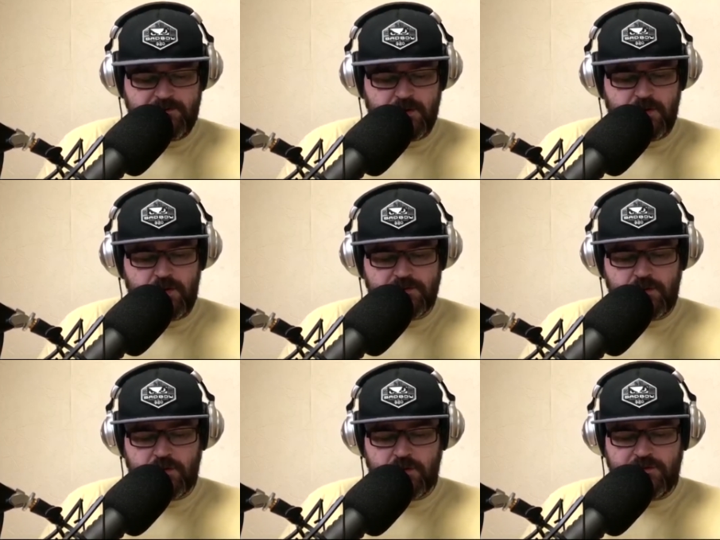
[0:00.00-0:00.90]
Phil Hawes, of
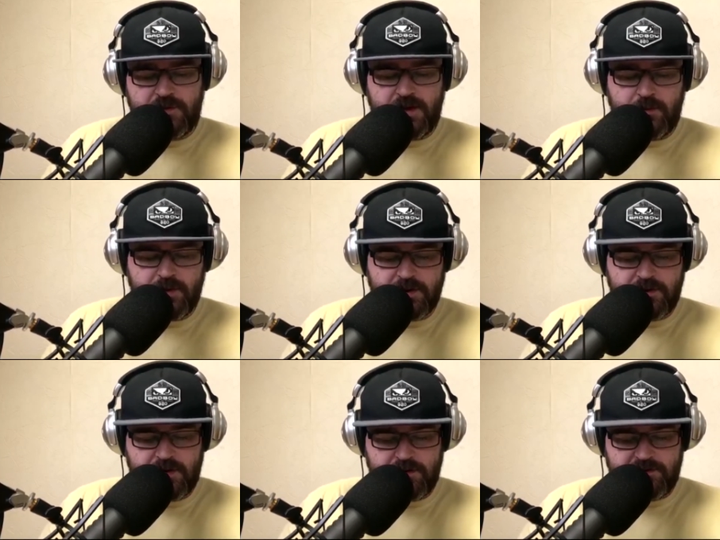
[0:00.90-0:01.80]
course, from Dana White
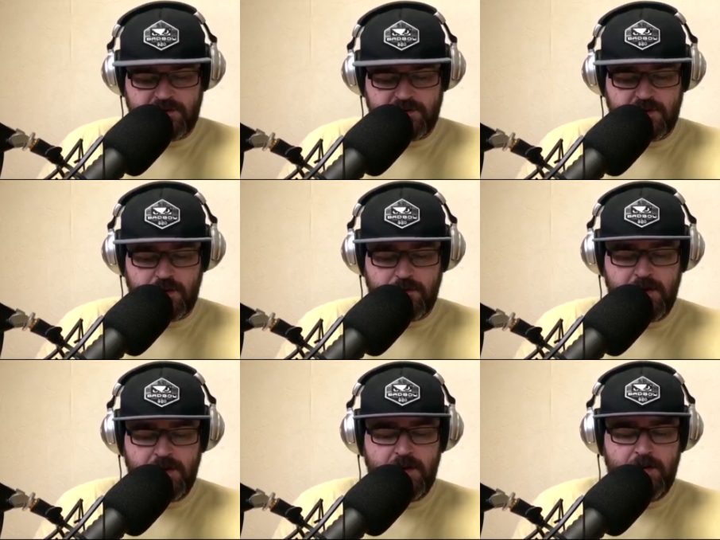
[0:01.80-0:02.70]
Contender Series alum.
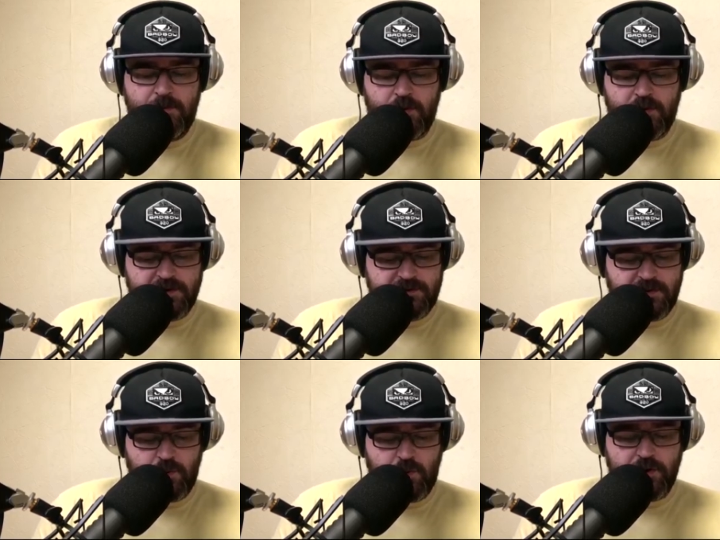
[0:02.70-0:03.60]
Both guys are
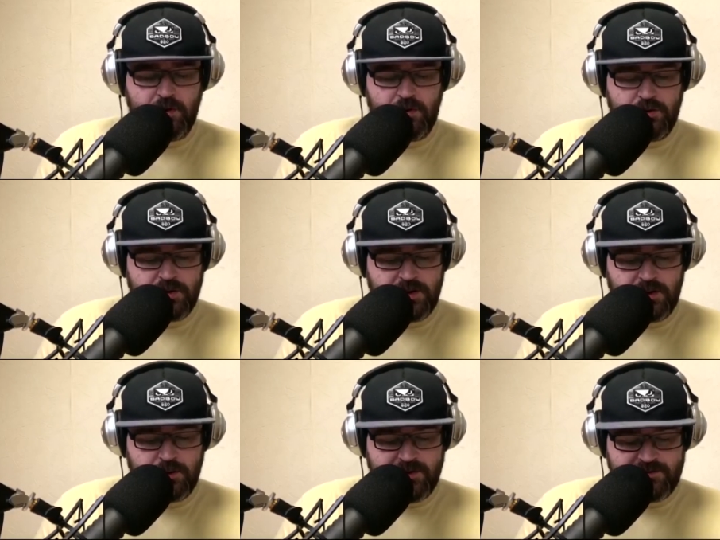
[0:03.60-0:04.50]
1-0 in the
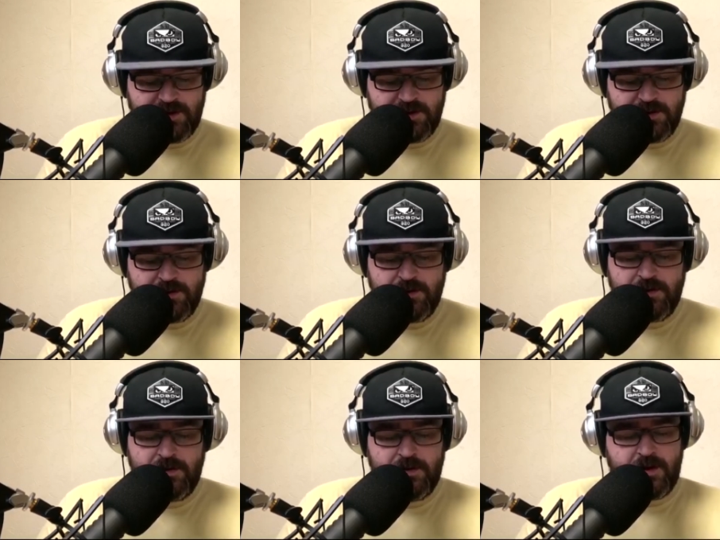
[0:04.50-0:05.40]
UFC,
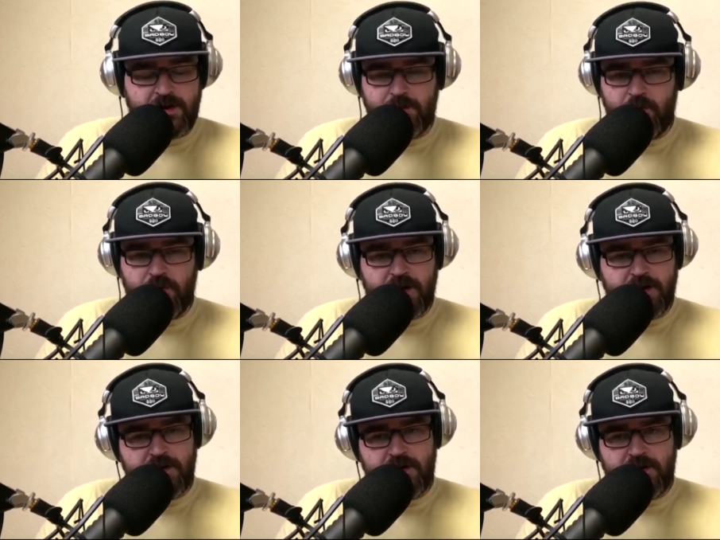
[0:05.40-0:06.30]
and they're both on
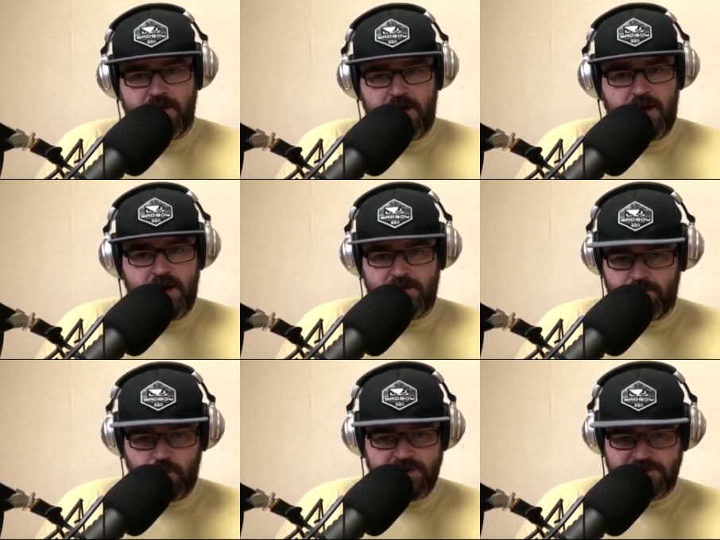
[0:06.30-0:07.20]
a hot
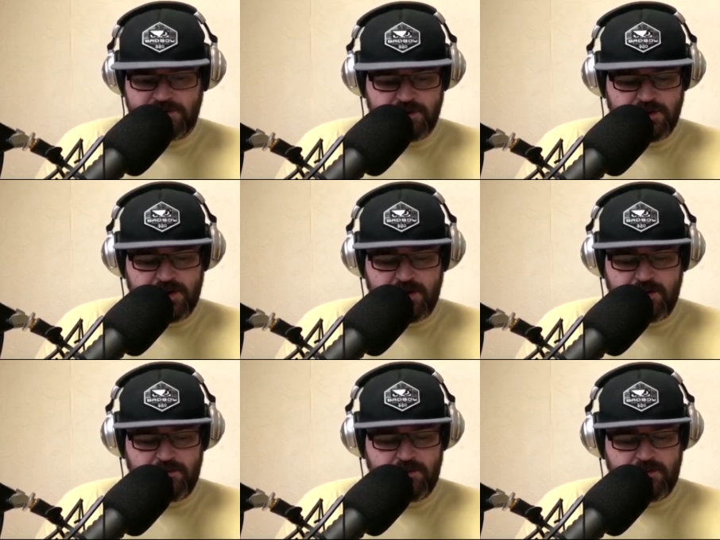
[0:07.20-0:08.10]
win streak
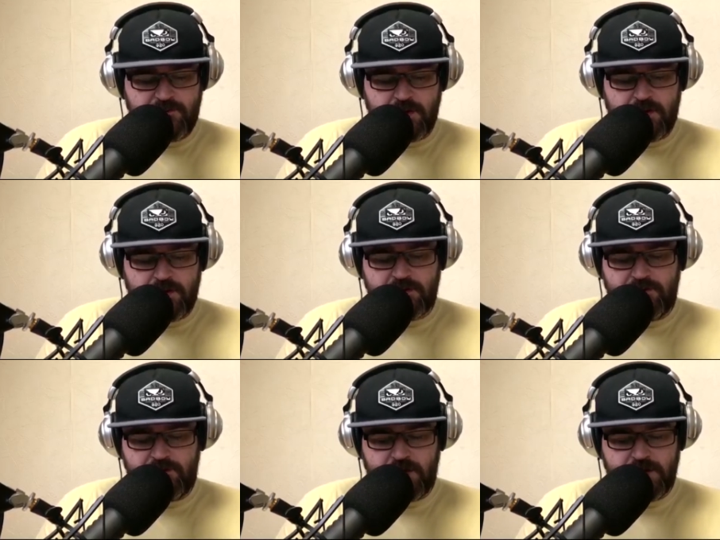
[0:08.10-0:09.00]
here. Phil Hawes has
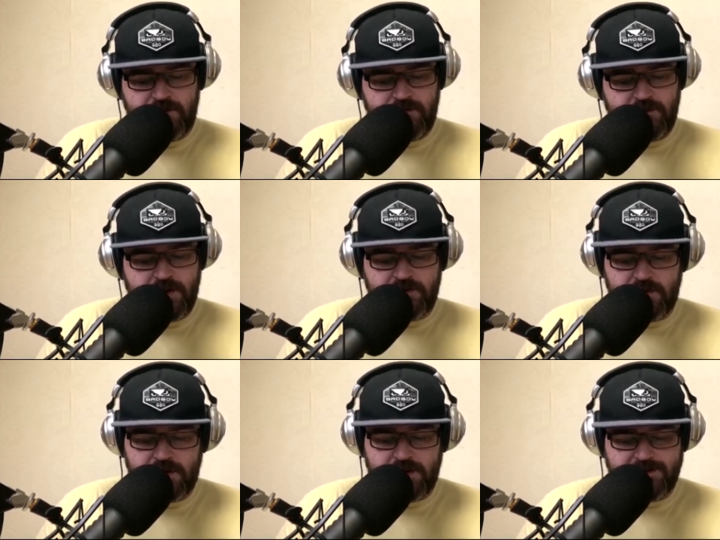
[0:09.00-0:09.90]
5,
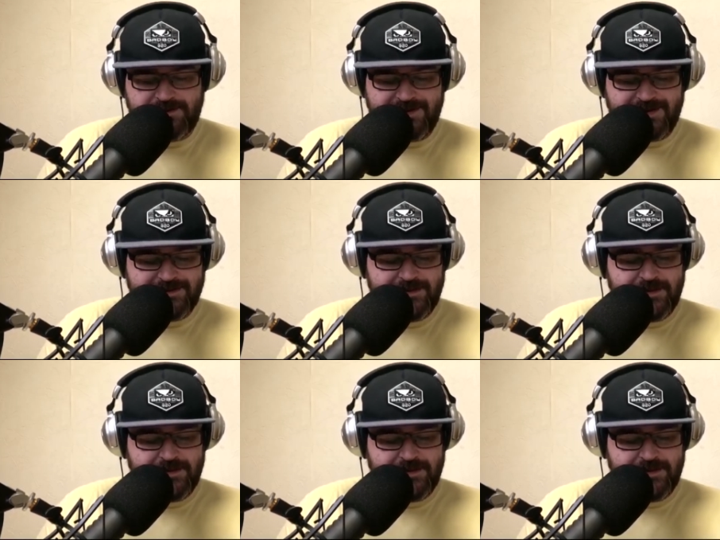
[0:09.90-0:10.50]
Nasruddin has 6.